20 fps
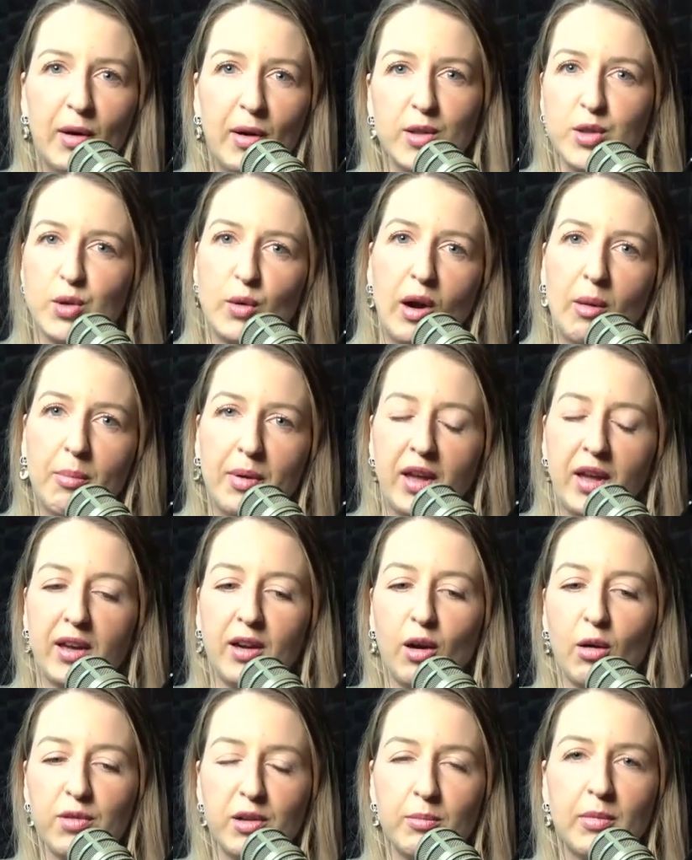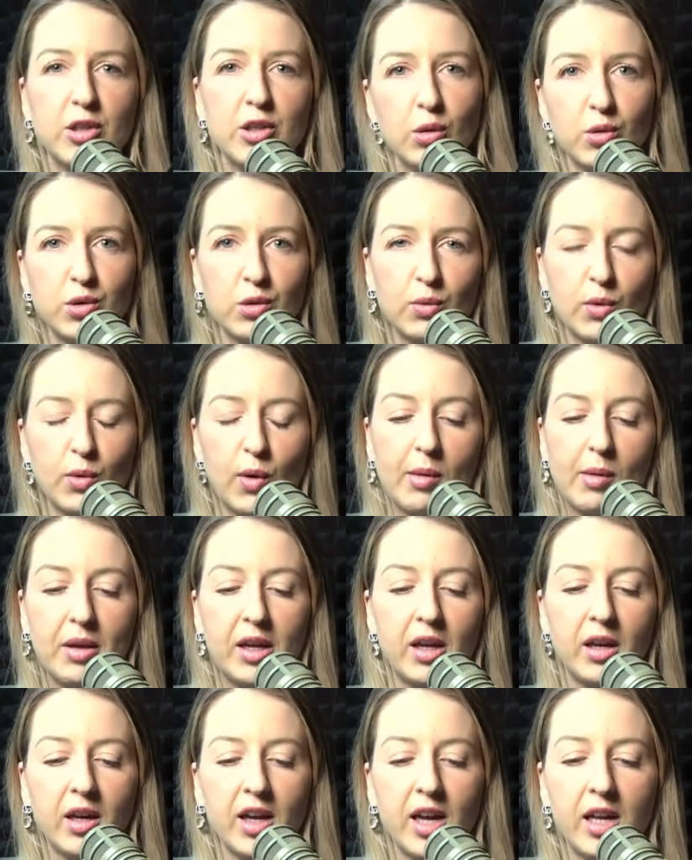my parents grew up here. Hopefully my children will grow up
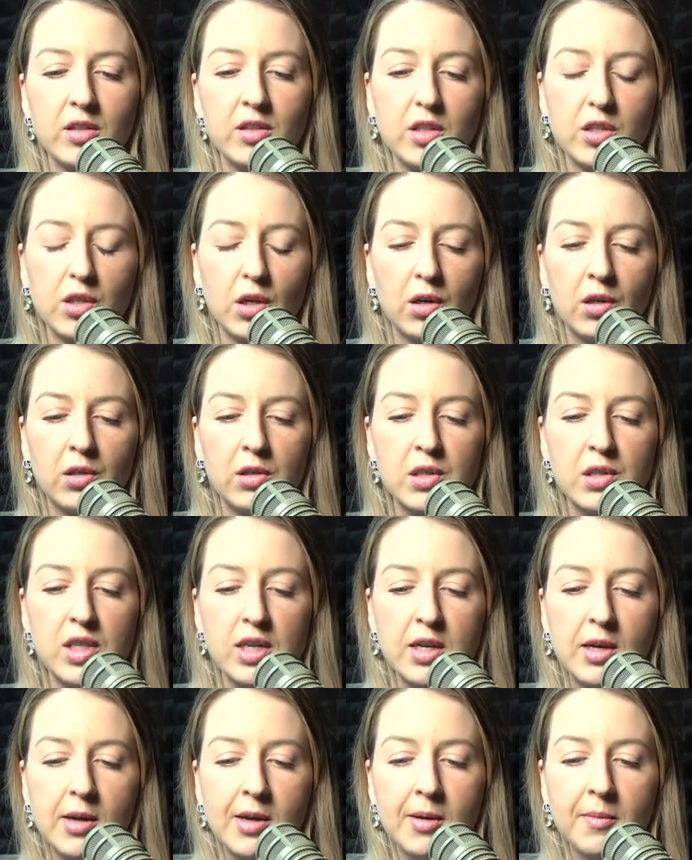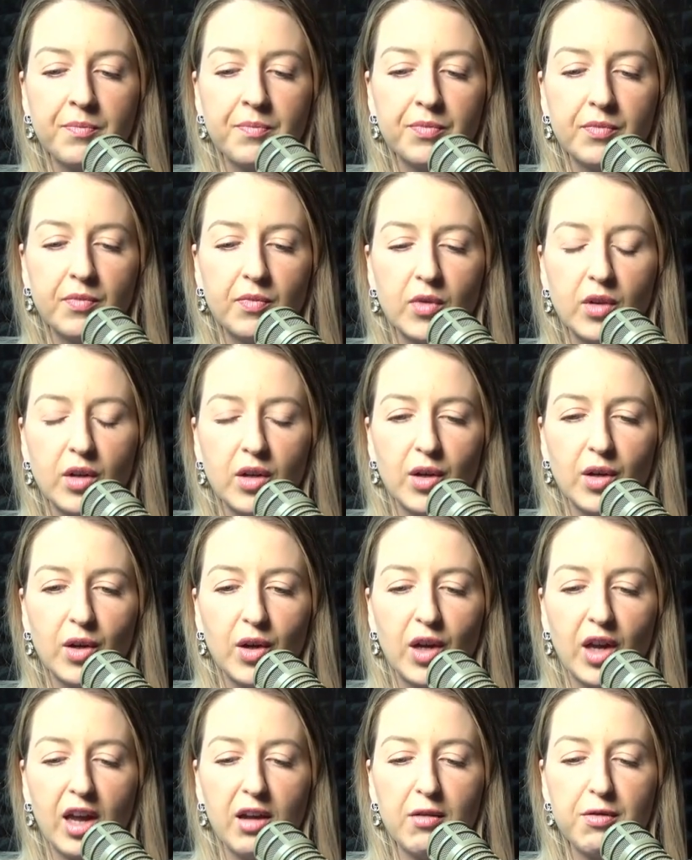here. And so
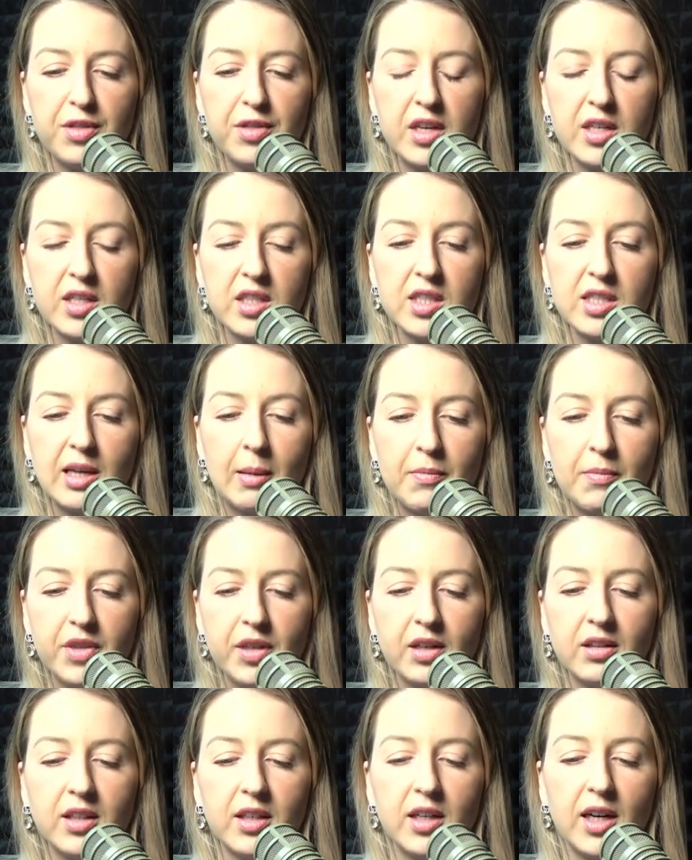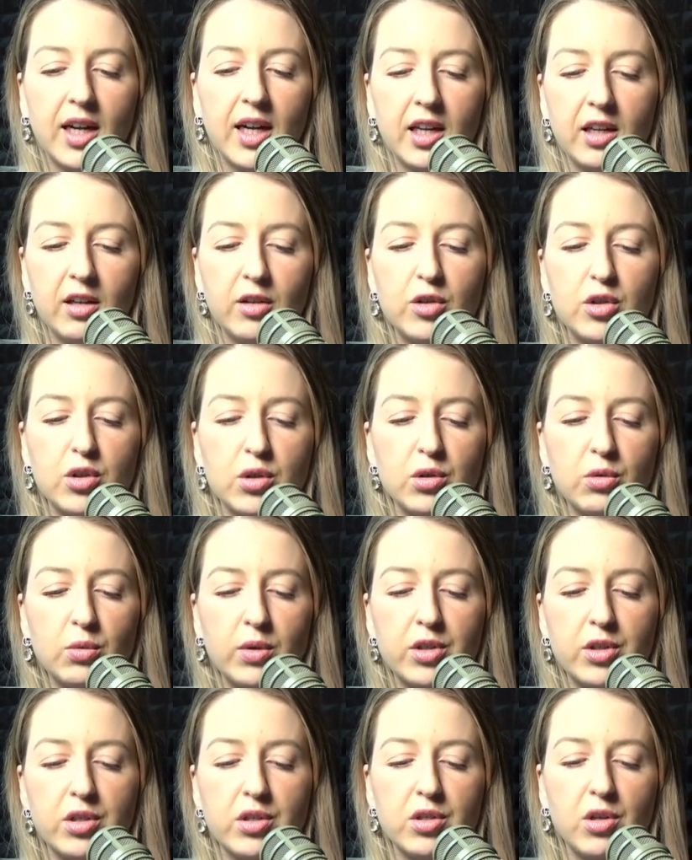if there's something that I can
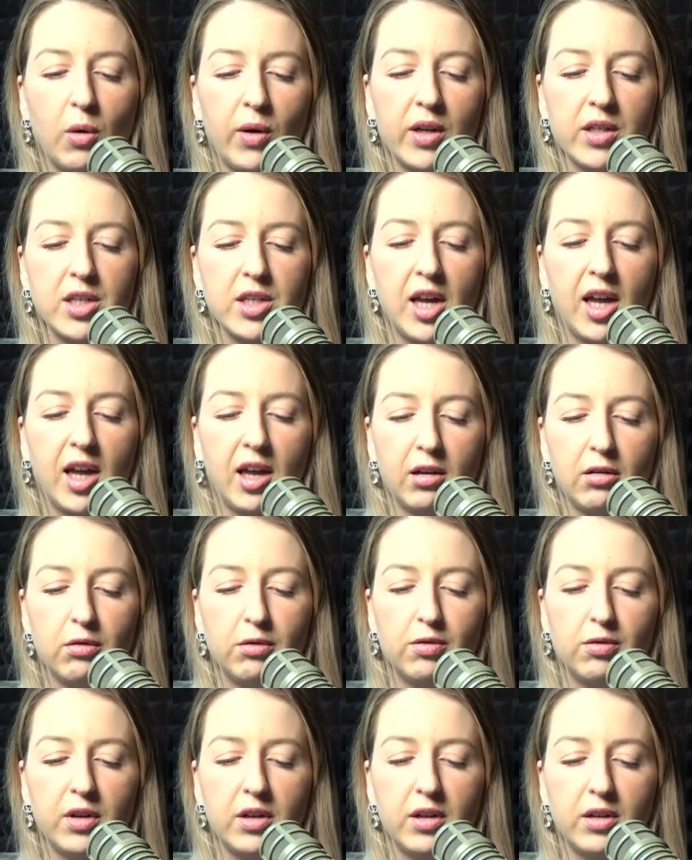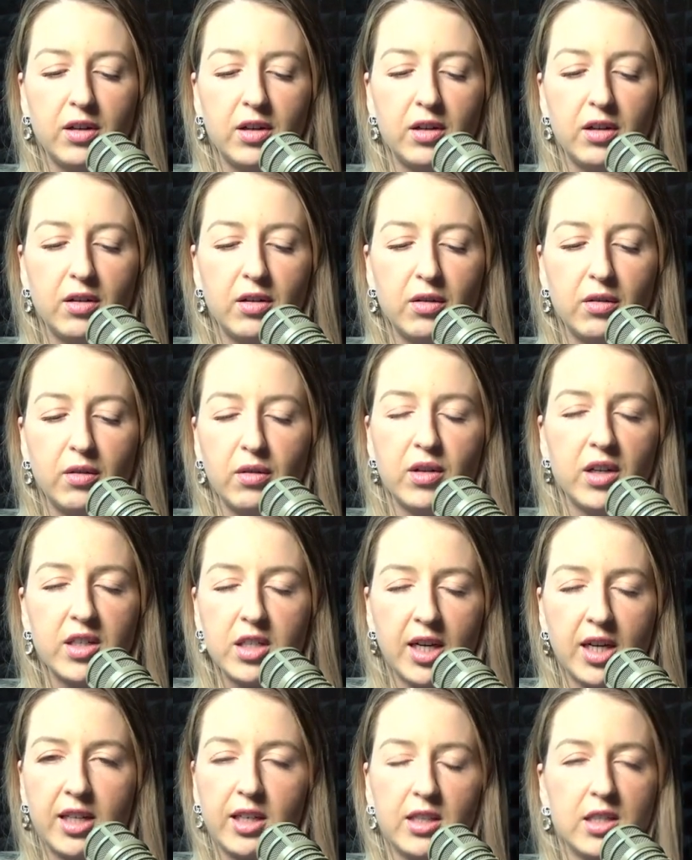do which is going to have a
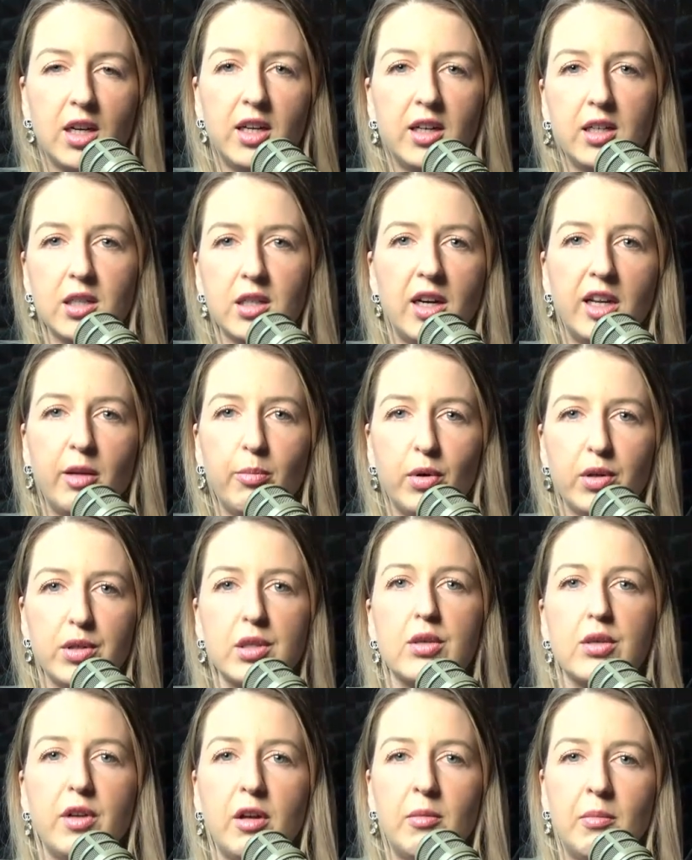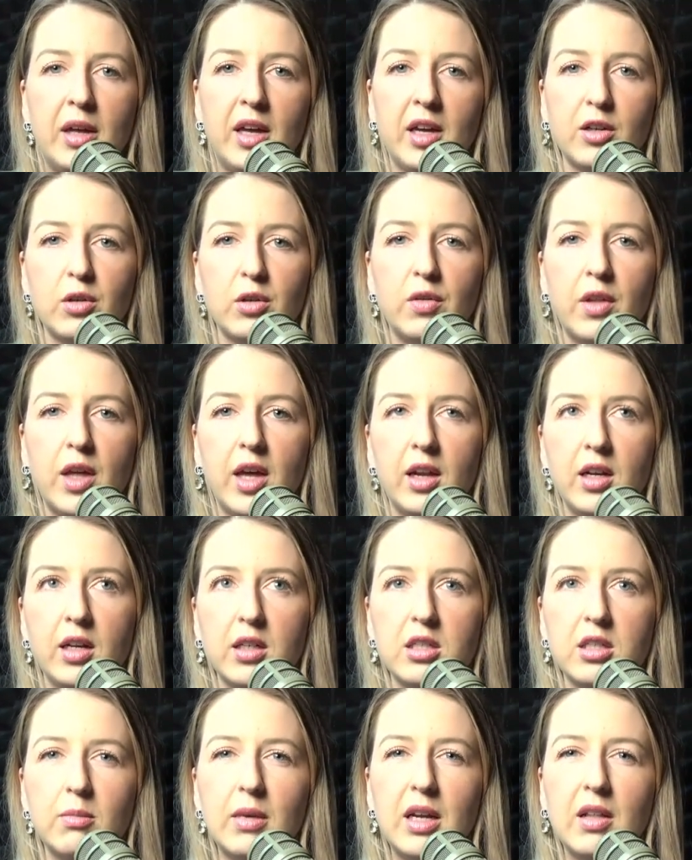tiny, tiny, tiny positive impact on that,
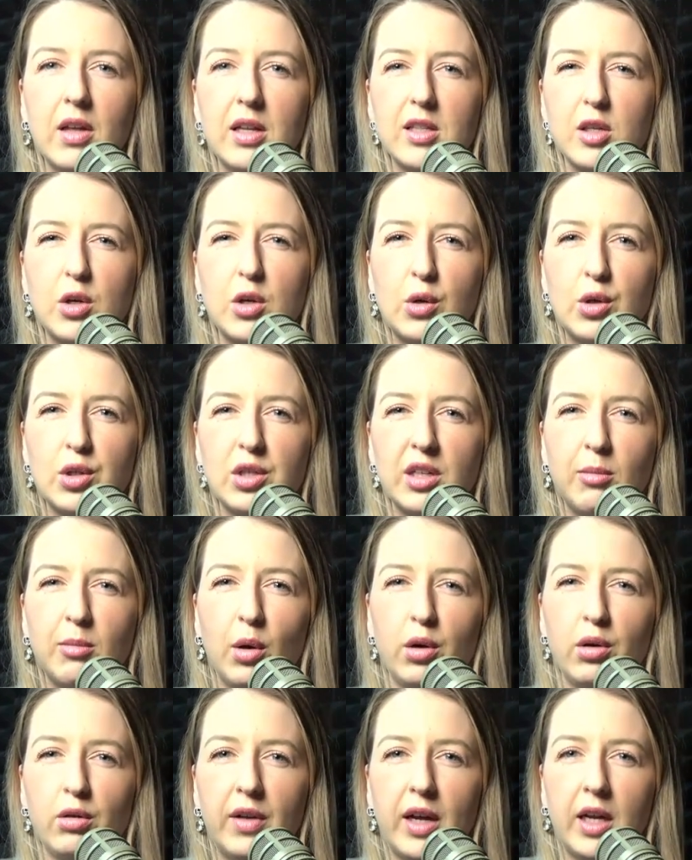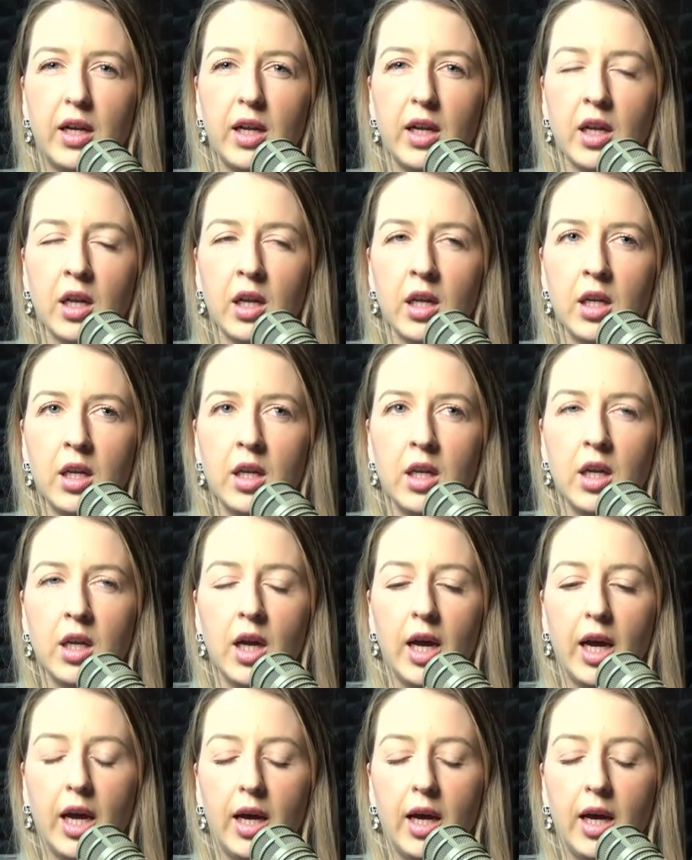to me that's hugely motivating.